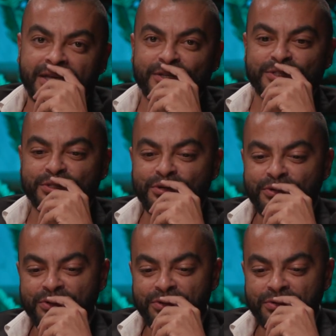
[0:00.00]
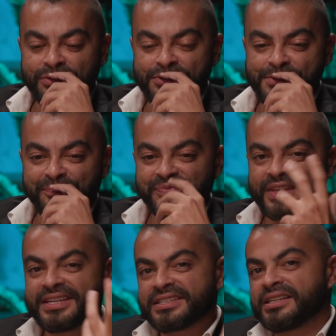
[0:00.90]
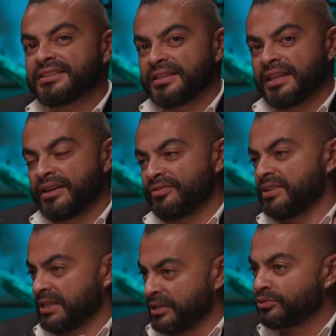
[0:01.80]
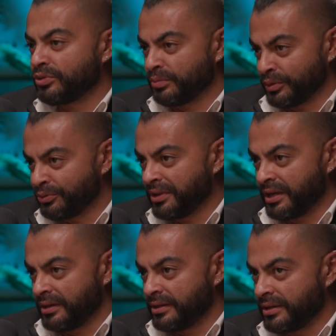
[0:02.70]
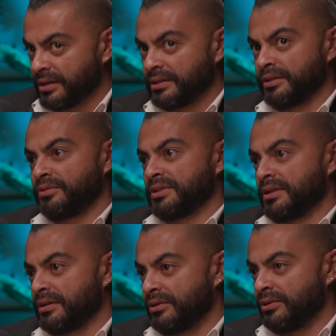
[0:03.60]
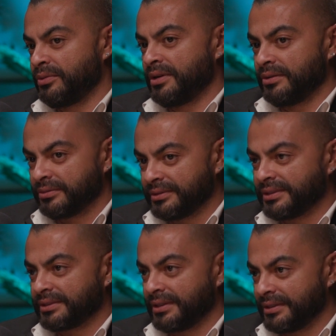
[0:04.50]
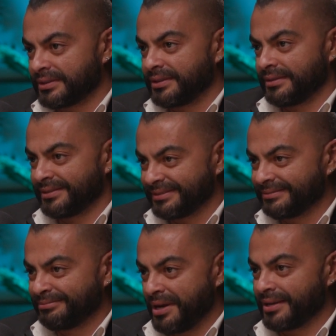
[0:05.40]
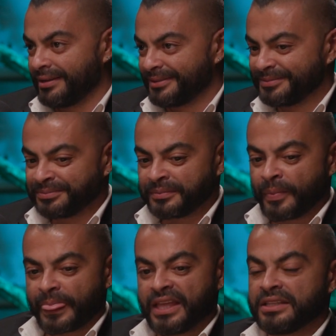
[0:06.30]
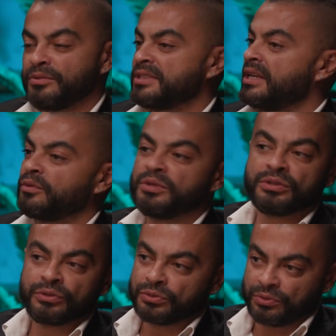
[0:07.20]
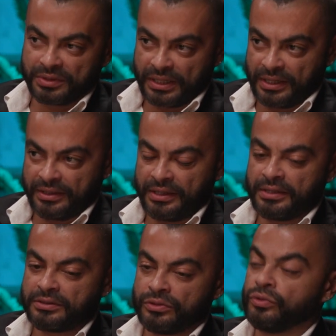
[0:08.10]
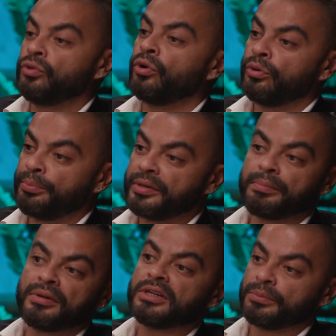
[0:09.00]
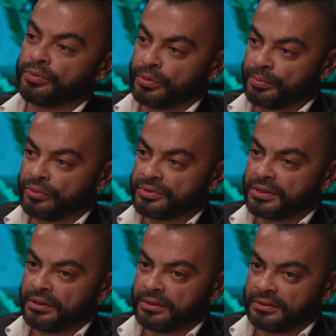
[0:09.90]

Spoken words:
So he started laughing. He told me who they are. And I was like, oh, wow, these guys are mega. And he was like, we don't do it like that. Go prepare a proposal,